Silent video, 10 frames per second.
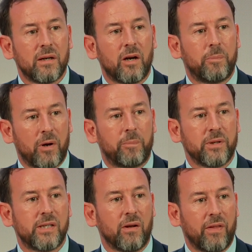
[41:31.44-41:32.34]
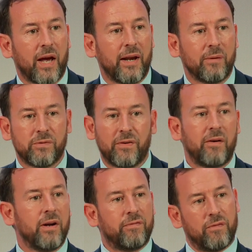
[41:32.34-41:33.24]
Up until then, it was
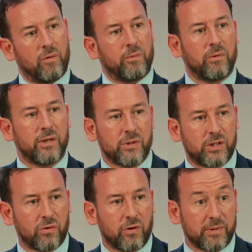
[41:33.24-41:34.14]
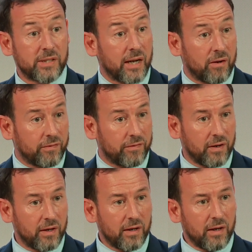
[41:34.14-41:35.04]
very informal. It was Sean and myself
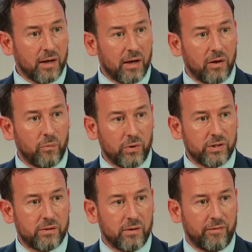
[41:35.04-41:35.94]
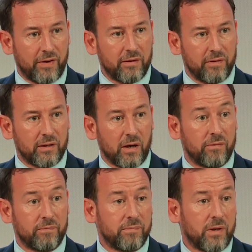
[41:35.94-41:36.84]
would effectively
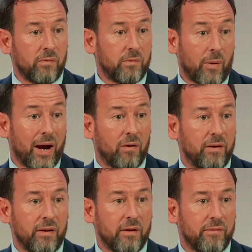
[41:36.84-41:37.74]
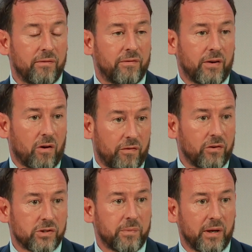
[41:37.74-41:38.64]
go out and for
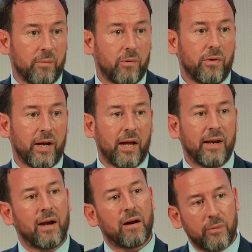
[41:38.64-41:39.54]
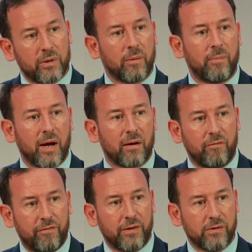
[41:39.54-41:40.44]
coffee or something in the morning, and then I would come back
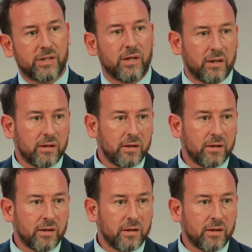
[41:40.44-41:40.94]
and filter